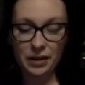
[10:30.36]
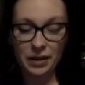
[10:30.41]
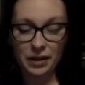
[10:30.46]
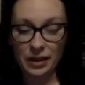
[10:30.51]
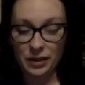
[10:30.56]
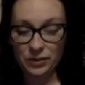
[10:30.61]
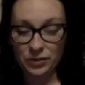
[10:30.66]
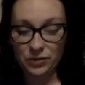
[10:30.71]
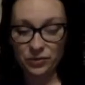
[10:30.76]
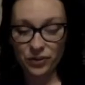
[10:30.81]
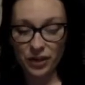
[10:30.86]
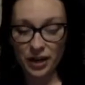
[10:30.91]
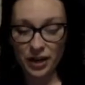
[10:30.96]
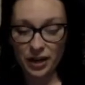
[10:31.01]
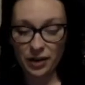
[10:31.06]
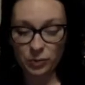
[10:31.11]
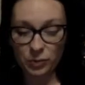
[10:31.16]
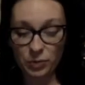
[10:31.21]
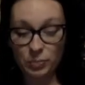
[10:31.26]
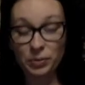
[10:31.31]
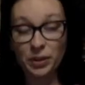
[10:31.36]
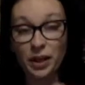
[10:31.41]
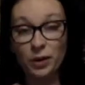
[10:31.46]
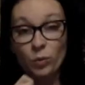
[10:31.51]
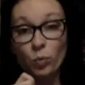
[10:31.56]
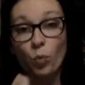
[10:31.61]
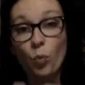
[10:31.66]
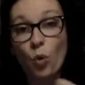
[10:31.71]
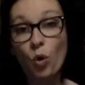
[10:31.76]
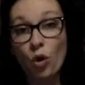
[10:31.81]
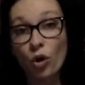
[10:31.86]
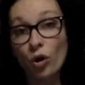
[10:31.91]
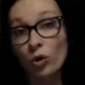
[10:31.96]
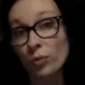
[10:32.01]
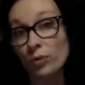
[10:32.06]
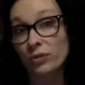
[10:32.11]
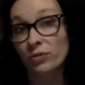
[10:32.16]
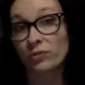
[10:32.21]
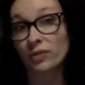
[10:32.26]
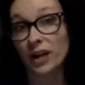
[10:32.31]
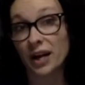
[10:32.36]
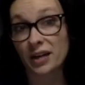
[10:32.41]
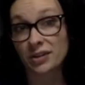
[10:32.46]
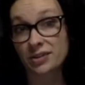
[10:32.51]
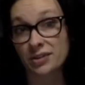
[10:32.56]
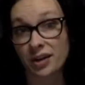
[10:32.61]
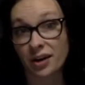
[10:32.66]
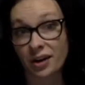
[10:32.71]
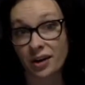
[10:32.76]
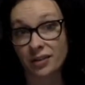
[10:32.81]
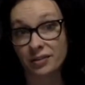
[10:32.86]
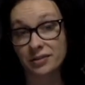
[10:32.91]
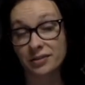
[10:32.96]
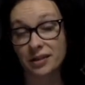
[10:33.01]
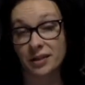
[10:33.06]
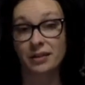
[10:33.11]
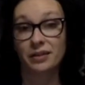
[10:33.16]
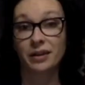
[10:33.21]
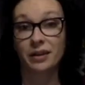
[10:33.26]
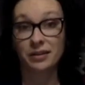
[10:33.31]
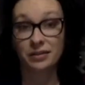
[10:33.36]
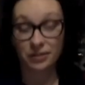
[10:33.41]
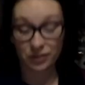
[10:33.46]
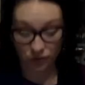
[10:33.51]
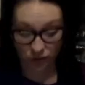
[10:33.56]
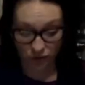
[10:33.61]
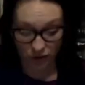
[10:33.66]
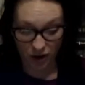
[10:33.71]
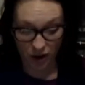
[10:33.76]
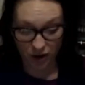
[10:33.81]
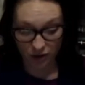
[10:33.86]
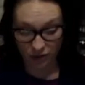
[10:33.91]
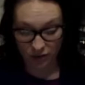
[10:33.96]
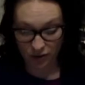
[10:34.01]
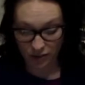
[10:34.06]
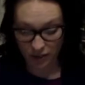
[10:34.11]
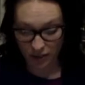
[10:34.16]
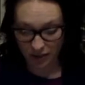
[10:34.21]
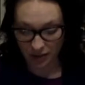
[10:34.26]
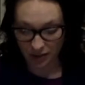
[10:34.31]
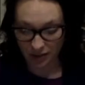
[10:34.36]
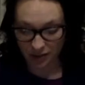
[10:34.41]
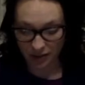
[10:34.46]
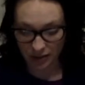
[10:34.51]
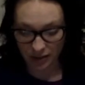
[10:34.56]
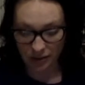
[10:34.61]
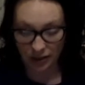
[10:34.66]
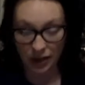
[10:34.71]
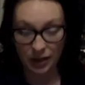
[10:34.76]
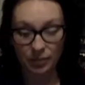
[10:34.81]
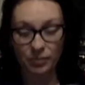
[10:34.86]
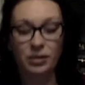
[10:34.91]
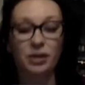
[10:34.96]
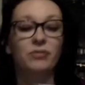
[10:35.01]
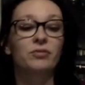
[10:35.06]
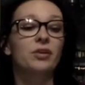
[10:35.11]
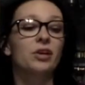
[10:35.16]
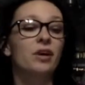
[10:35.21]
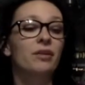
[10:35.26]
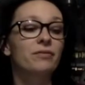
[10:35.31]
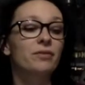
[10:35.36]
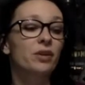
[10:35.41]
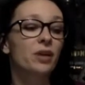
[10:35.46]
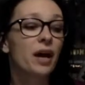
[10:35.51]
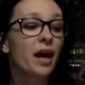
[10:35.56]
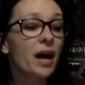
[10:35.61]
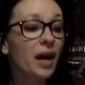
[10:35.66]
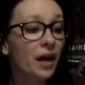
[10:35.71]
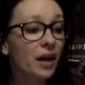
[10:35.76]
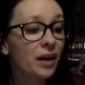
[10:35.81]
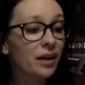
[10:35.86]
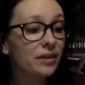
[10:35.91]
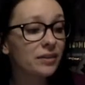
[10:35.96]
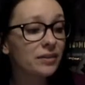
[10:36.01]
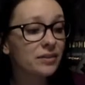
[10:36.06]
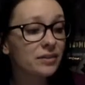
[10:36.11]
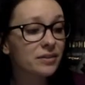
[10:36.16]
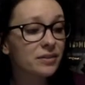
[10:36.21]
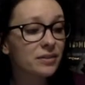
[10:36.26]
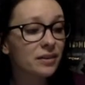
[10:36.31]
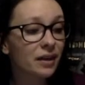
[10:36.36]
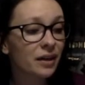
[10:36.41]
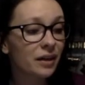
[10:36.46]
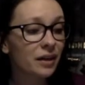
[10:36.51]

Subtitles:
That was fun. We played War with flashcards. That lasted forever because that game never, ever ends.